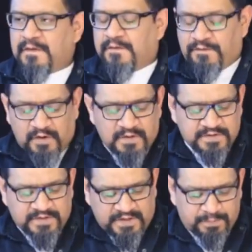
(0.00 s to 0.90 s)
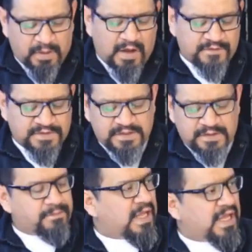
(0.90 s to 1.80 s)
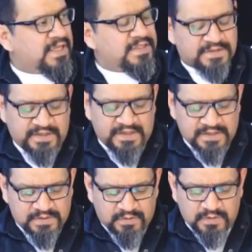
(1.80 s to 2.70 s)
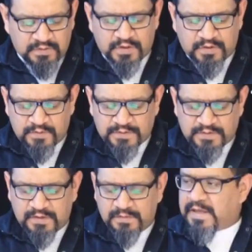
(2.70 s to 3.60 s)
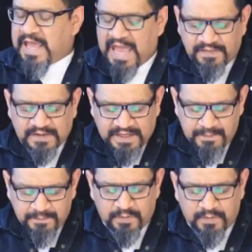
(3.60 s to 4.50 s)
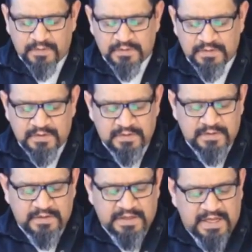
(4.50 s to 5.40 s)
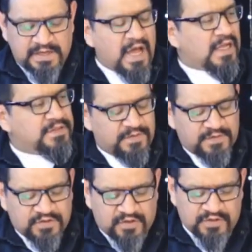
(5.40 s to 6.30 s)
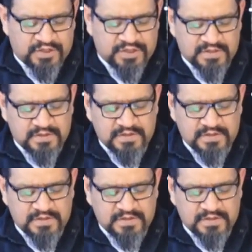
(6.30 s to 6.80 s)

First, this prophecy applies to Israel, Jerusalem, and the temple, and not to the church.